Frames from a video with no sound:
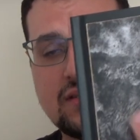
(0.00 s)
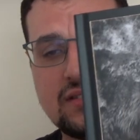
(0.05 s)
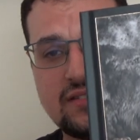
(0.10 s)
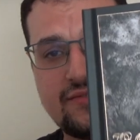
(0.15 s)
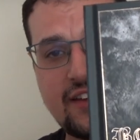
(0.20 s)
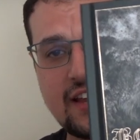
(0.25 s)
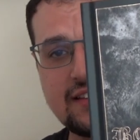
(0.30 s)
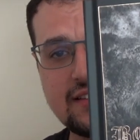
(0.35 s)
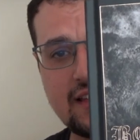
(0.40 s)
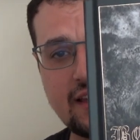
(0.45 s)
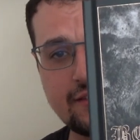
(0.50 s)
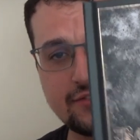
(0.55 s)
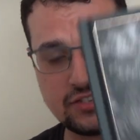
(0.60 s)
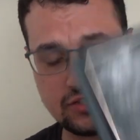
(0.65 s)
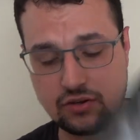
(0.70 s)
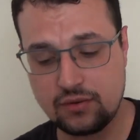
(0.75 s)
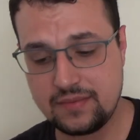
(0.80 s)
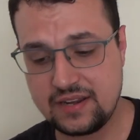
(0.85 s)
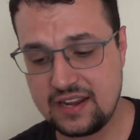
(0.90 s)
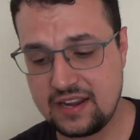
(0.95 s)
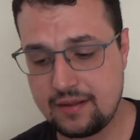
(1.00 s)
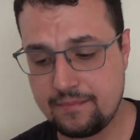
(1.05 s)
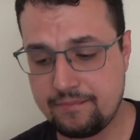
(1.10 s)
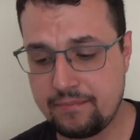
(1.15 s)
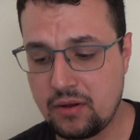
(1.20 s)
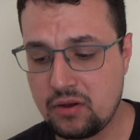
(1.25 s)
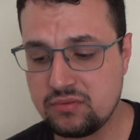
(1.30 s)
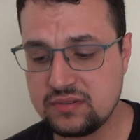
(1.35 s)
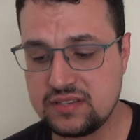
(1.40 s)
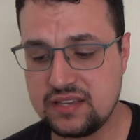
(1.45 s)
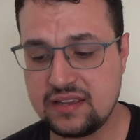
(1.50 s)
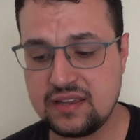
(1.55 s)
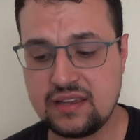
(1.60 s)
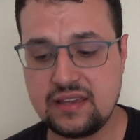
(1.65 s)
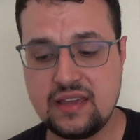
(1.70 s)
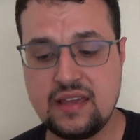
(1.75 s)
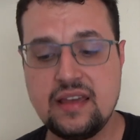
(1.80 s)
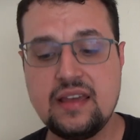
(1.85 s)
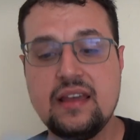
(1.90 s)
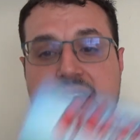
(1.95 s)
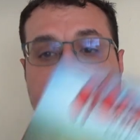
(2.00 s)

Zventief, Storming Near the Baltic,